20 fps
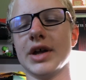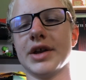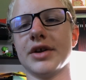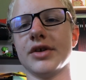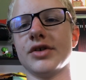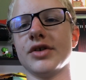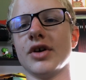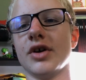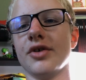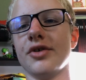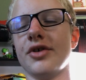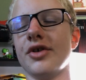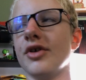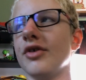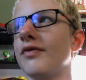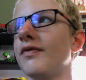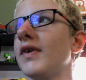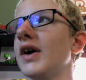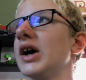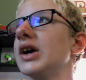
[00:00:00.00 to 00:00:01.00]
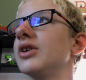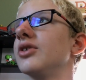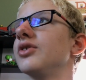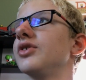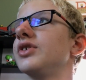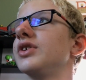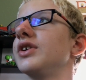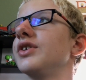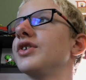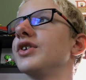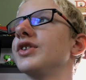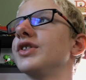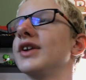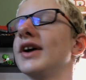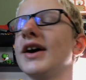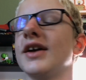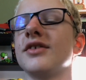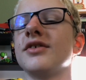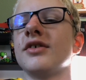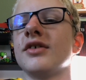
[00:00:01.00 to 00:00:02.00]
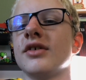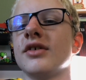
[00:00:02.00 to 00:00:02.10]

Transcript: it's also fire season then.